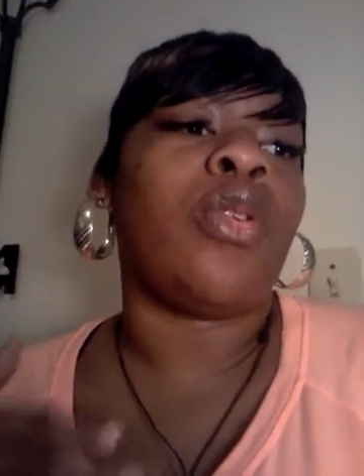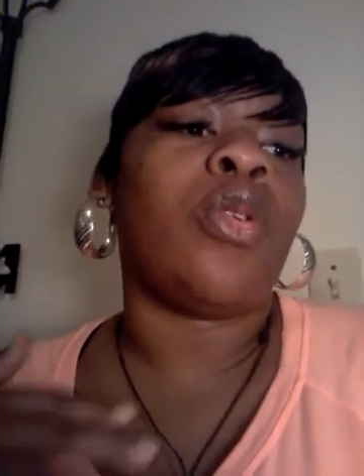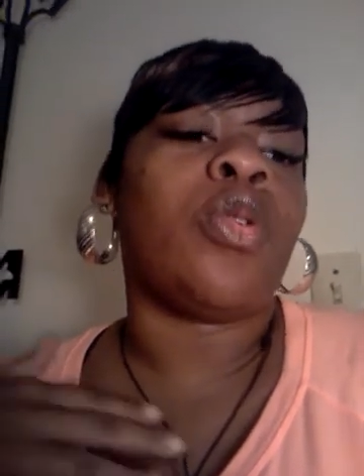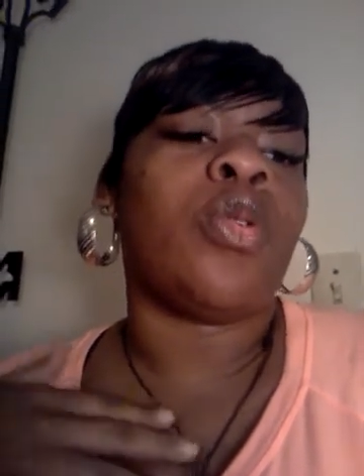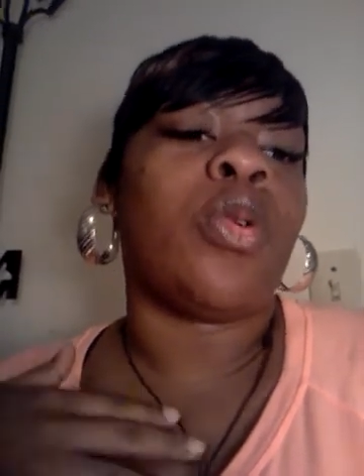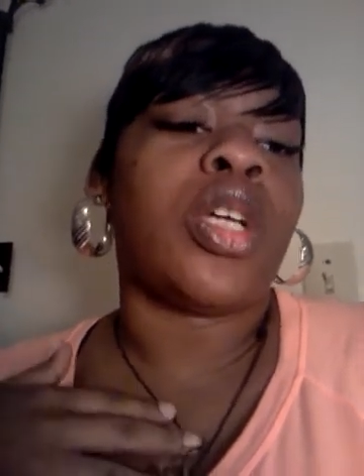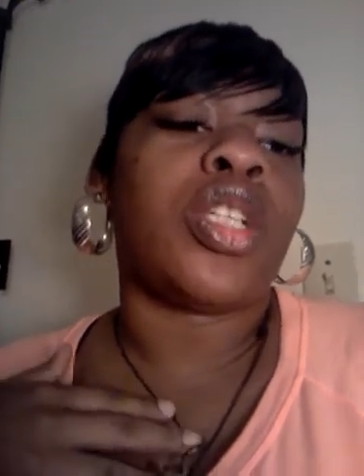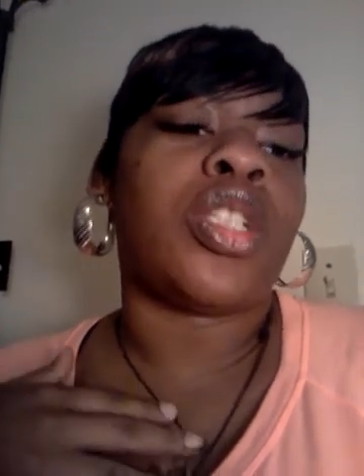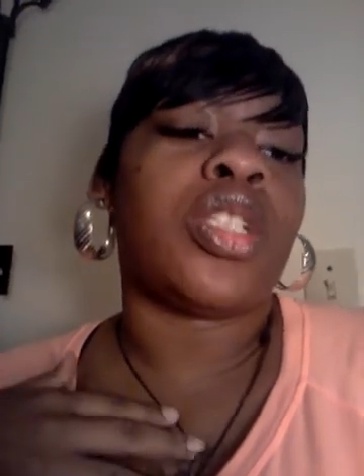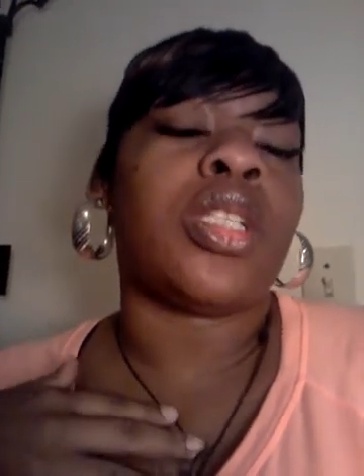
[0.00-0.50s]

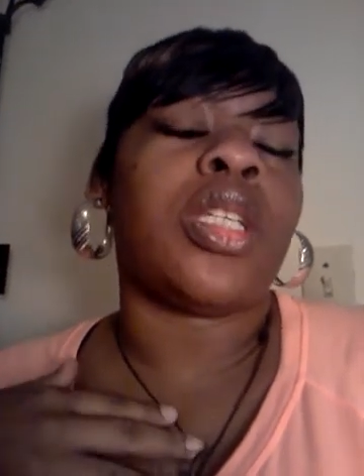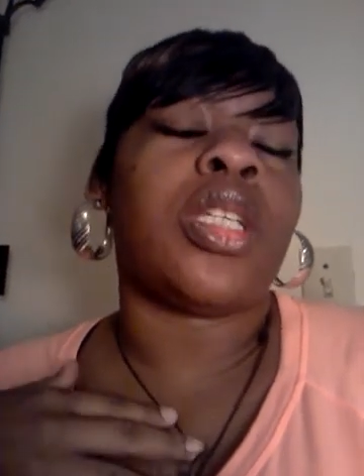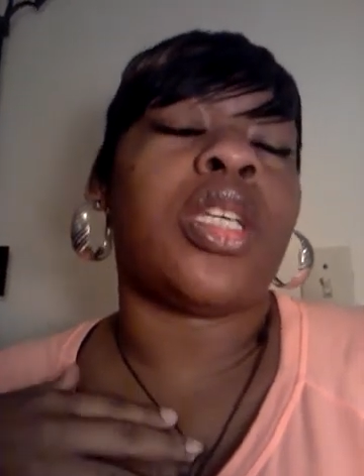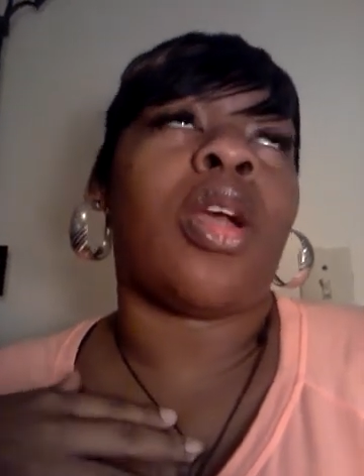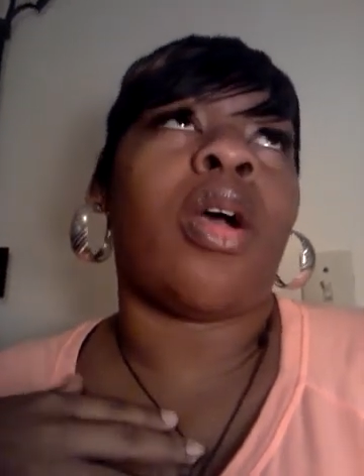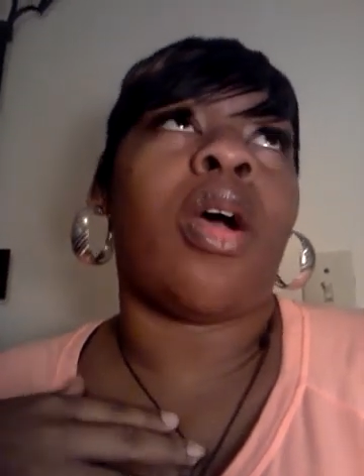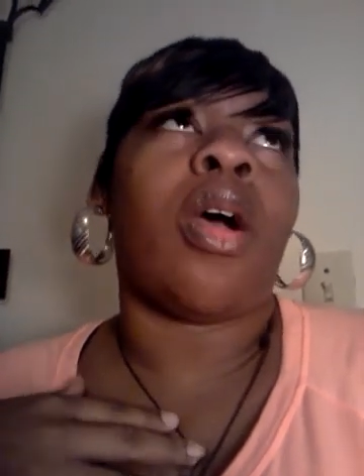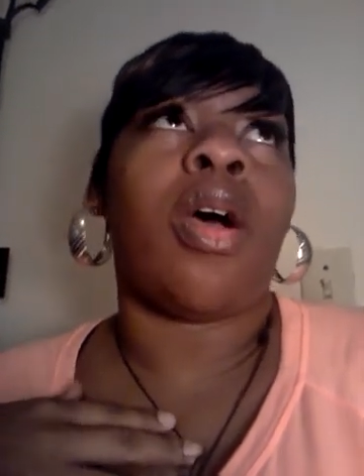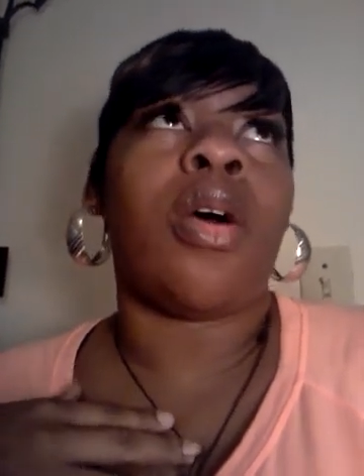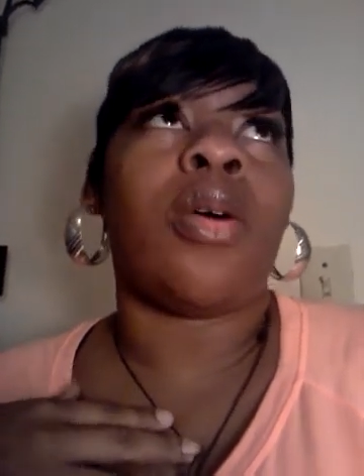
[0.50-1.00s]
questioning
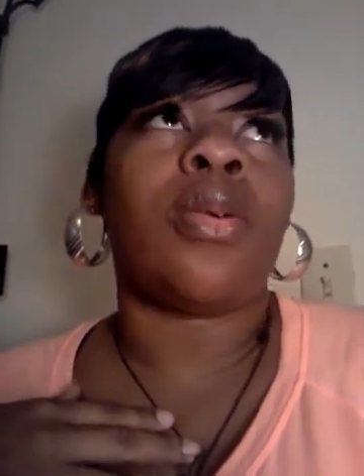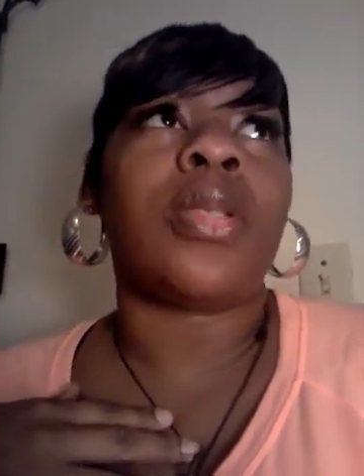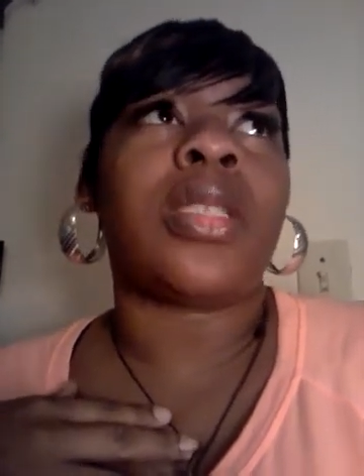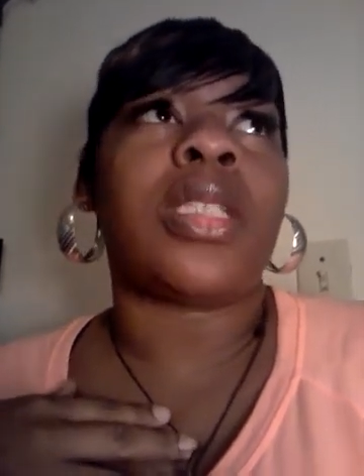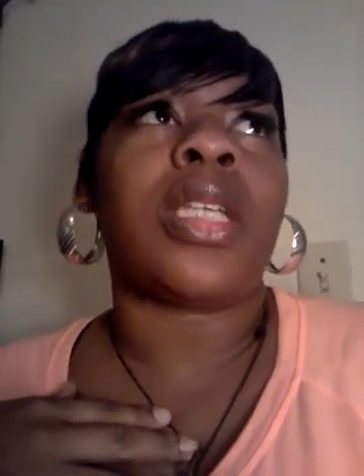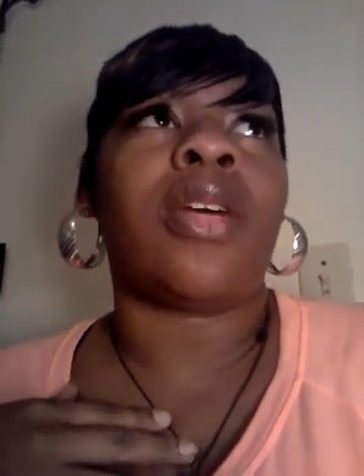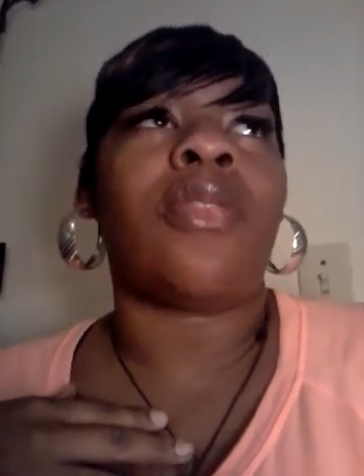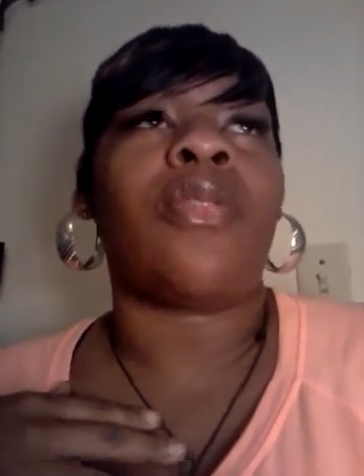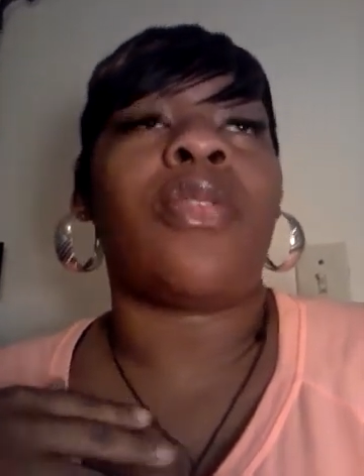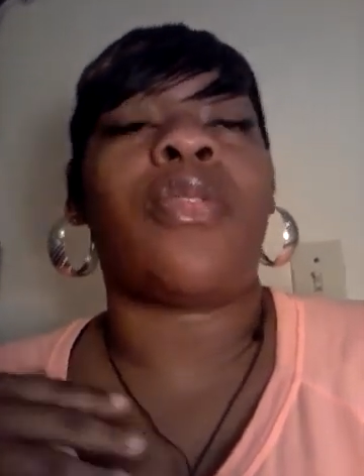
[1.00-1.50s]
your own
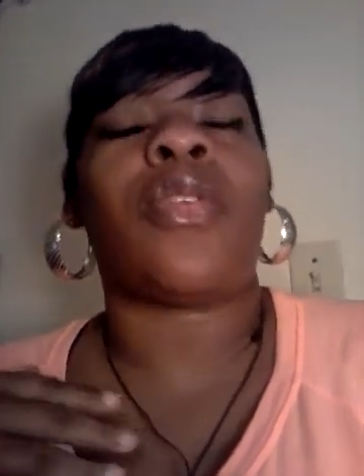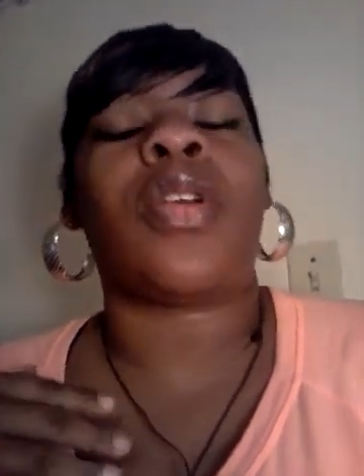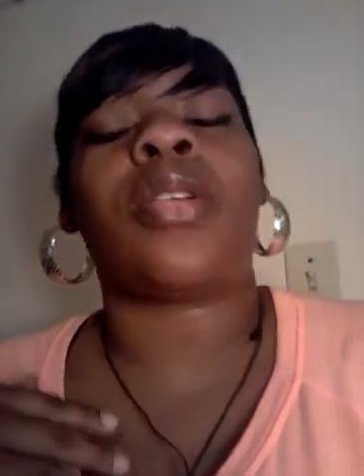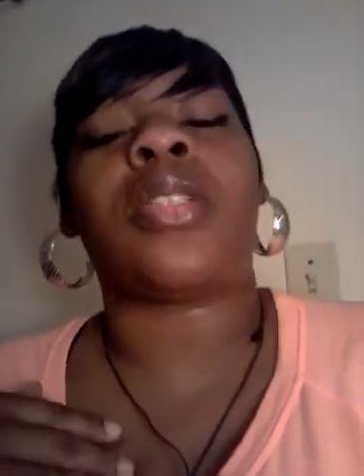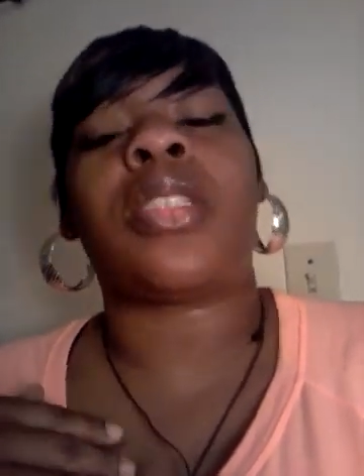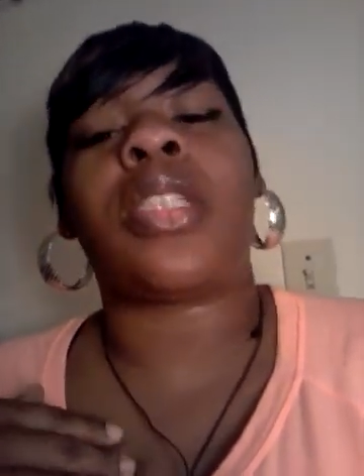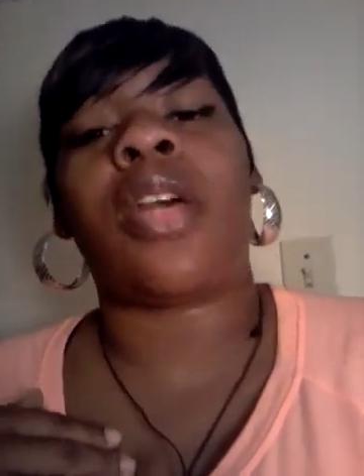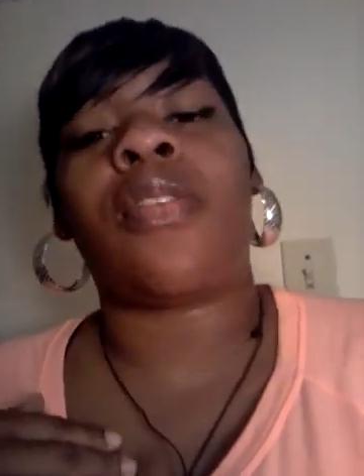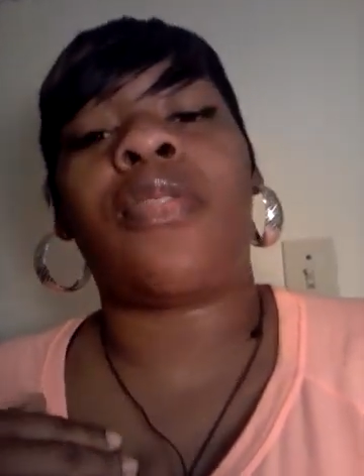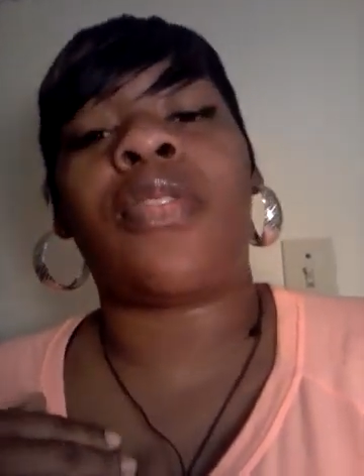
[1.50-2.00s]
self, if your
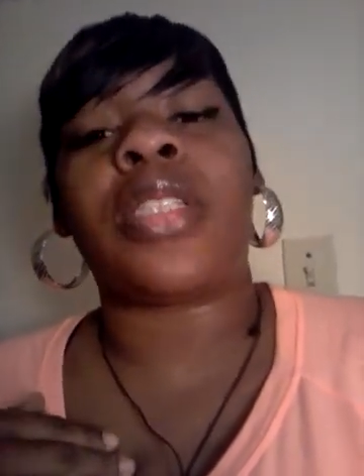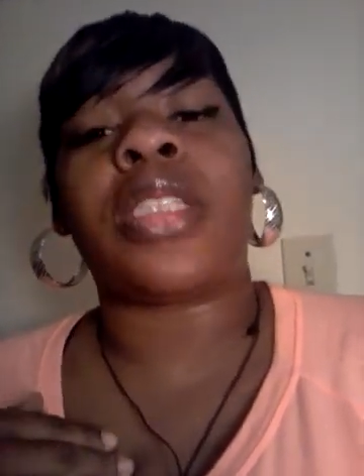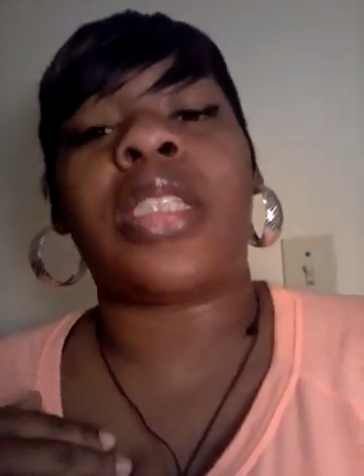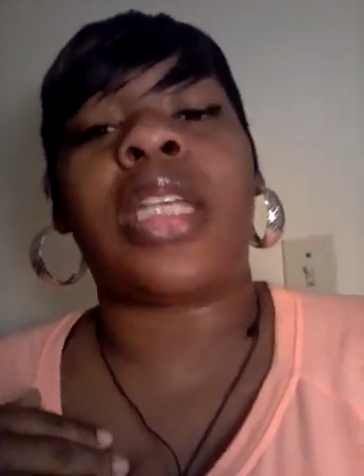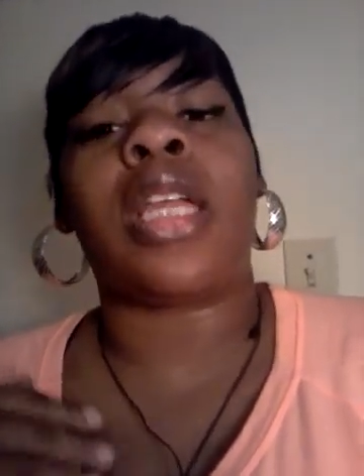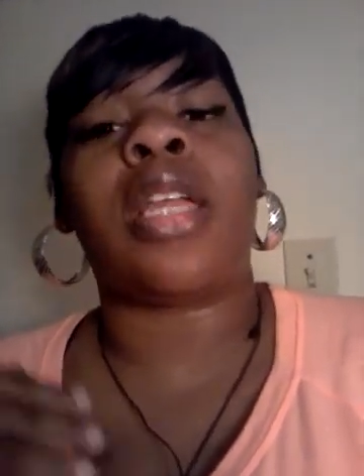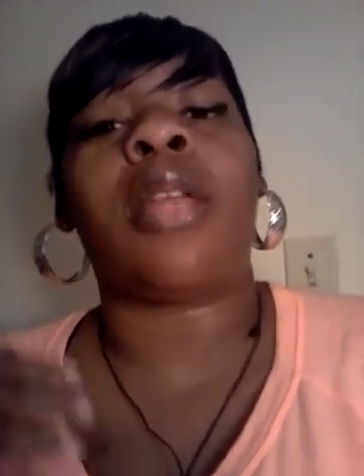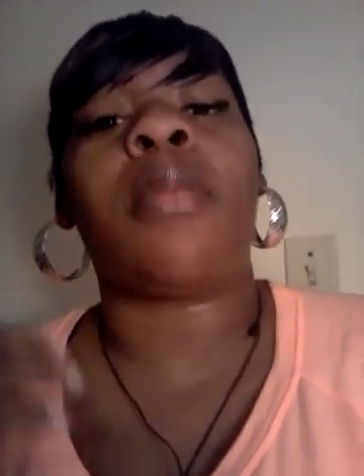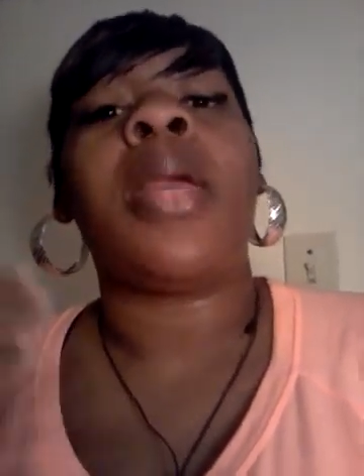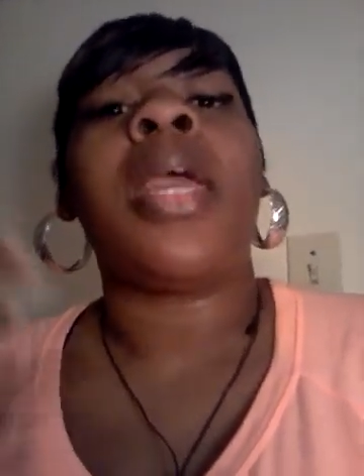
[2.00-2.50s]

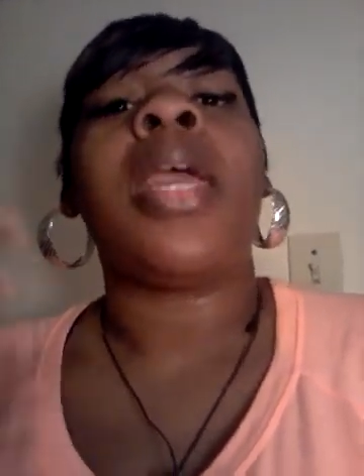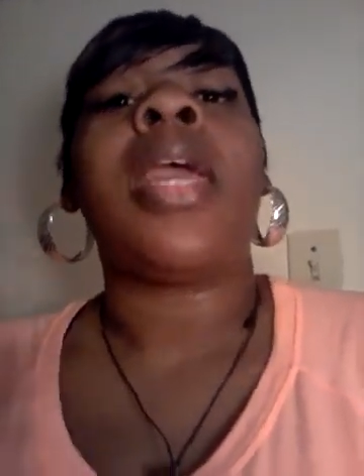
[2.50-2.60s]
self-esteem